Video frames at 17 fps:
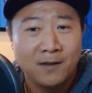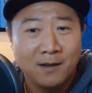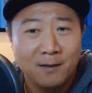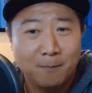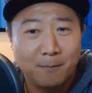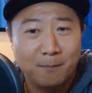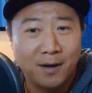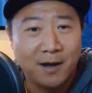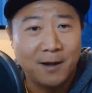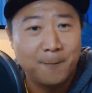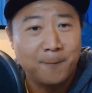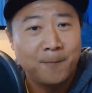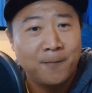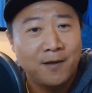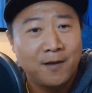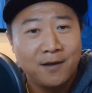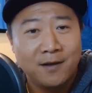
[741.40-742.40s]
But
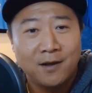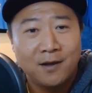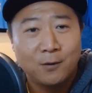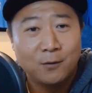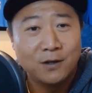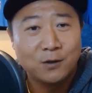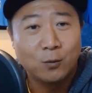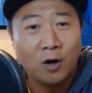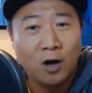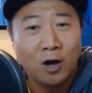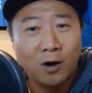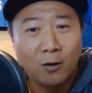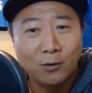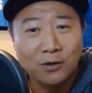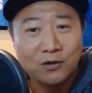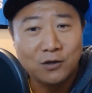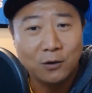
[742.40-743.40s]
this will
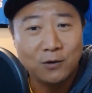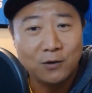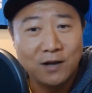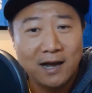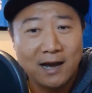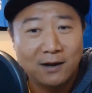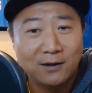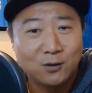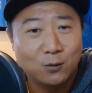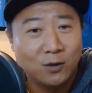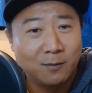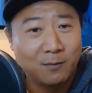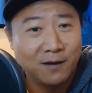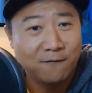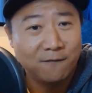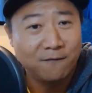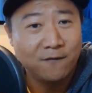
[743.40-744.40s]
always go down as one of
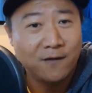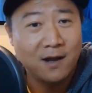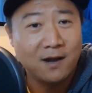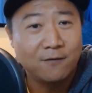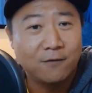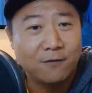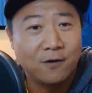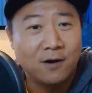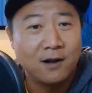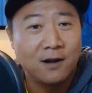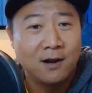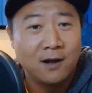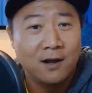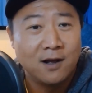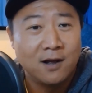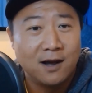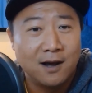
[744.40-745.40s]
my favorite
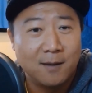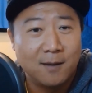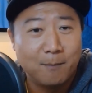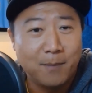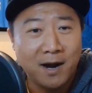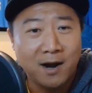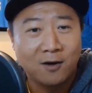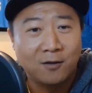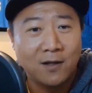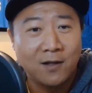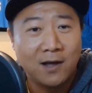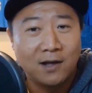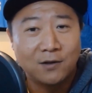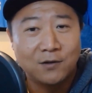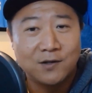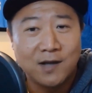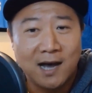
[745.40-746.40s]

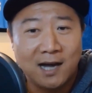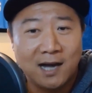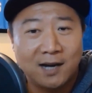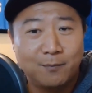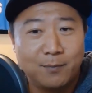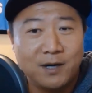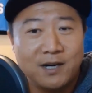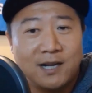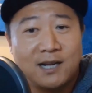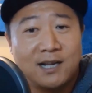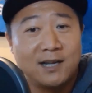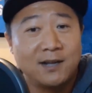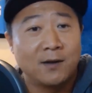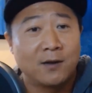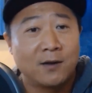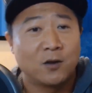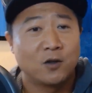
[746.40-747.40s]
parallels out of
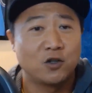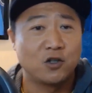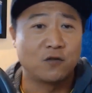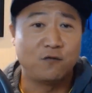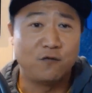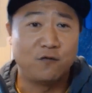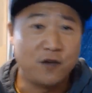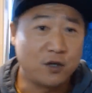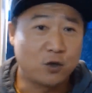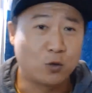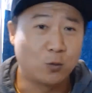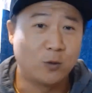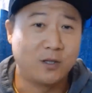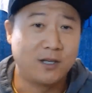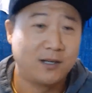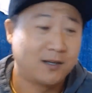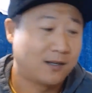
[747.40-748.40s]
Panini, just
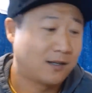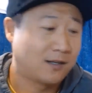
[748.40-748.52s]
visually.